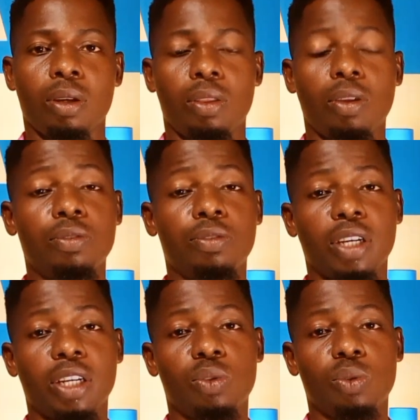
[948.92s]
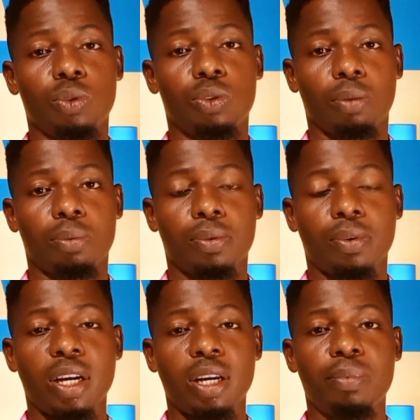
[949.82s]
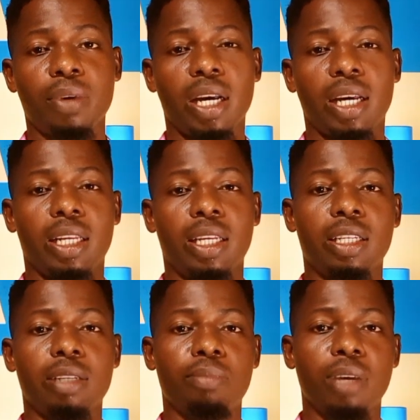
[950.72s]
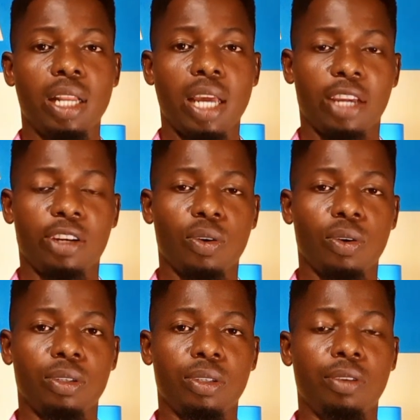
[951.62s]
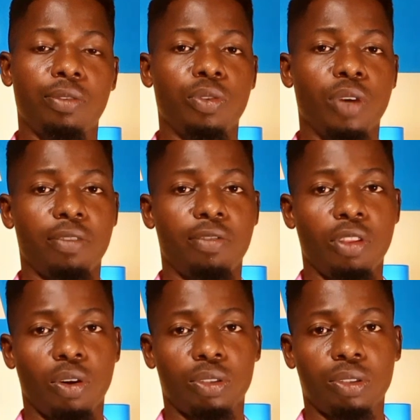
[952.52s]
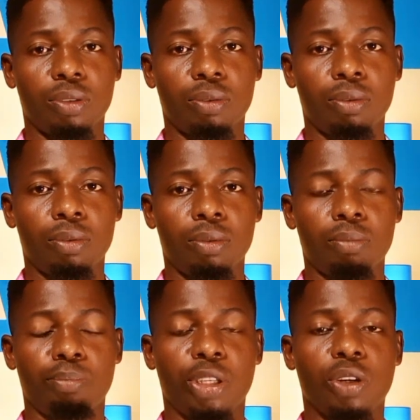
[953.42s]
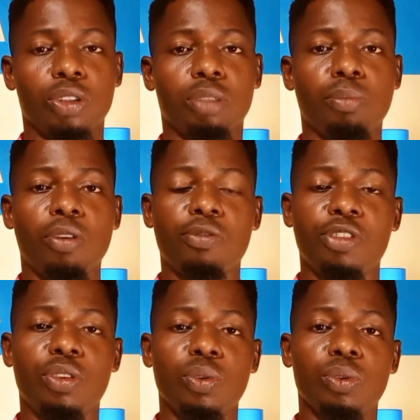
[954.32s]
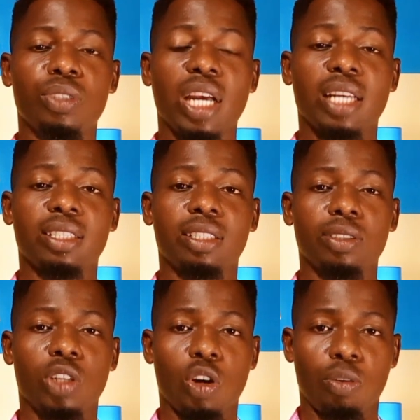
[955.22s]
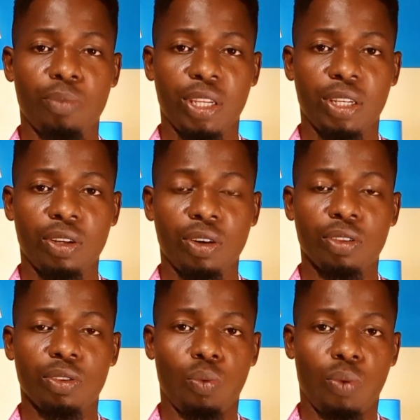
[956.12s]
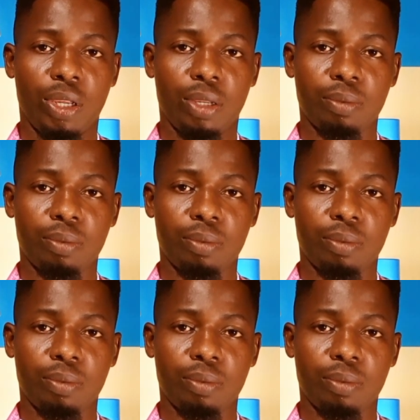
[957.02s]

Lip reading: Don't forget to subscribe and hit the bell icon if you have not, because more videos are still coming on the way.